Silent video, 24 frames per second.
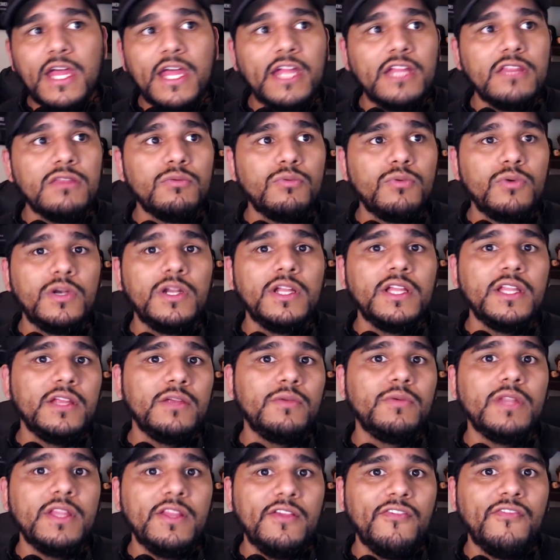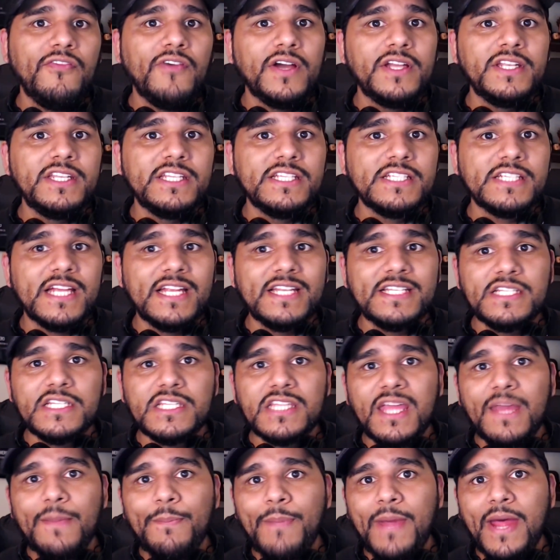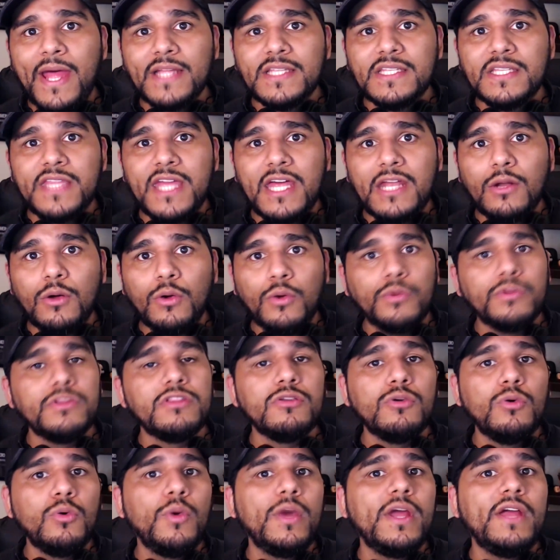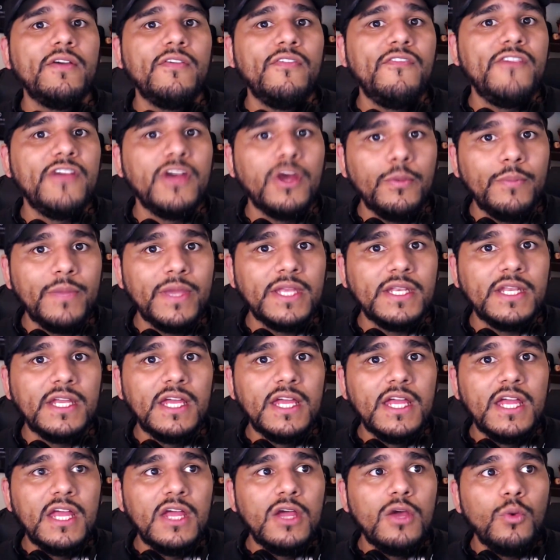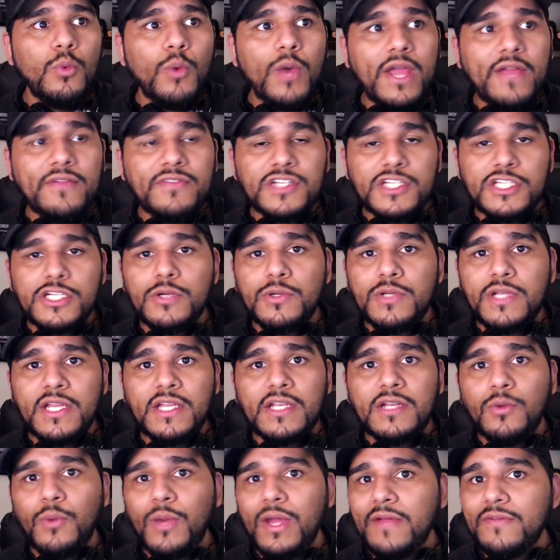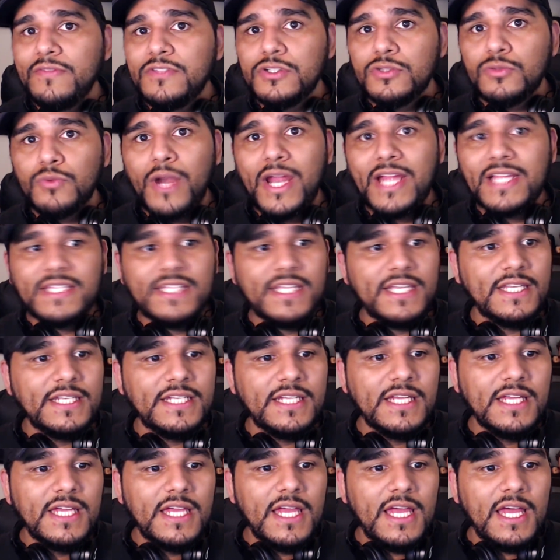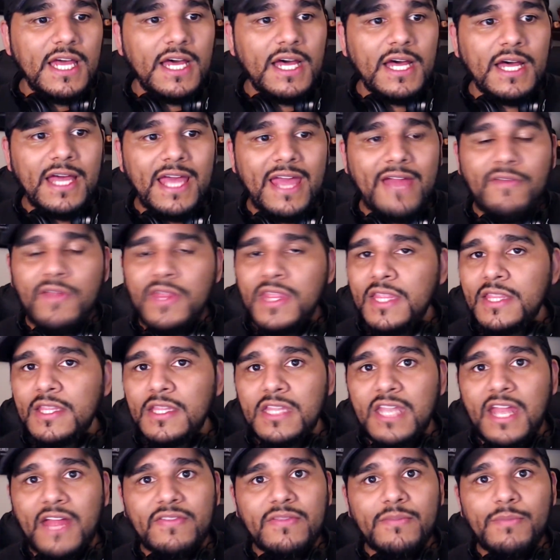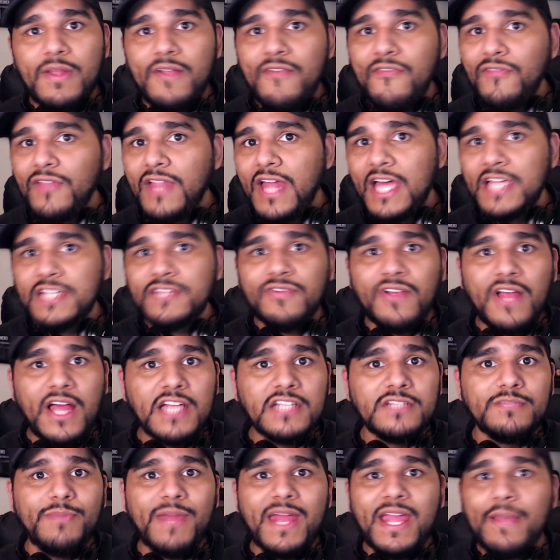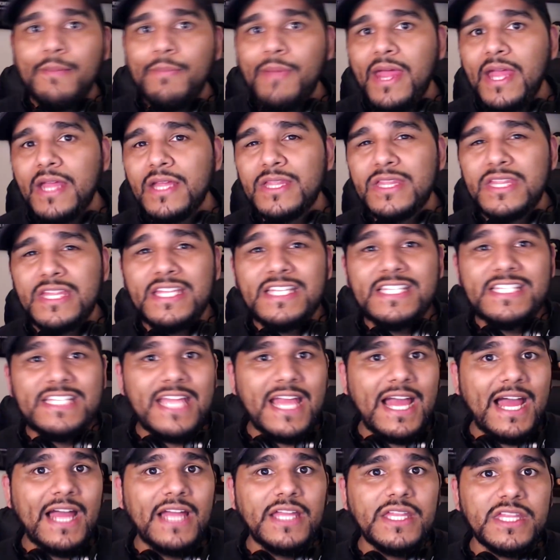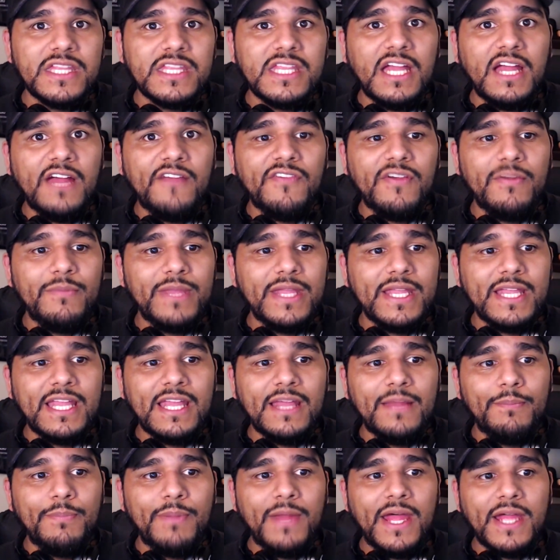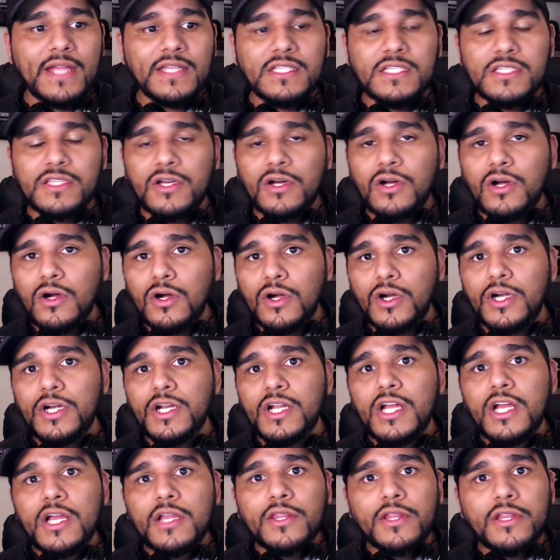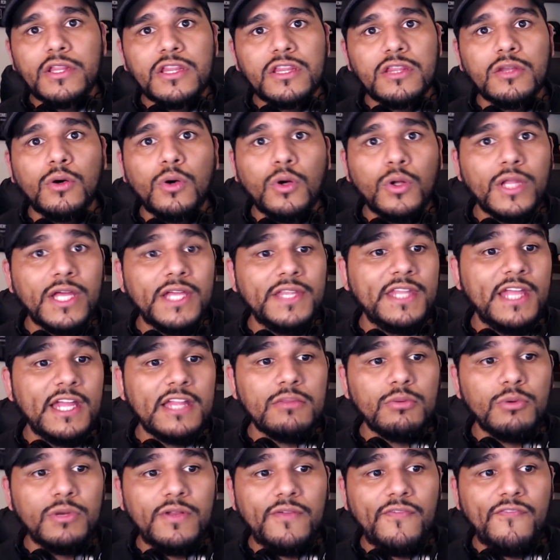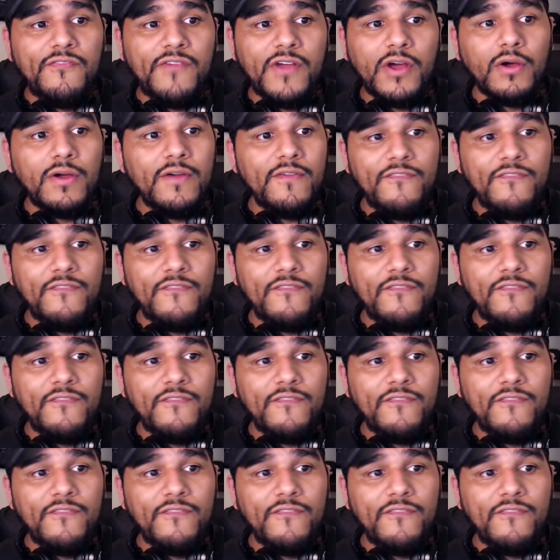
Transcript: It's really, really fun to try and just get back to that old school way of filming, way of shooting, way of directing. Everything doesn't have to be flash, bang, bang, CGI stuff. I mean, get back to the heart, the soul, and that's what it felt.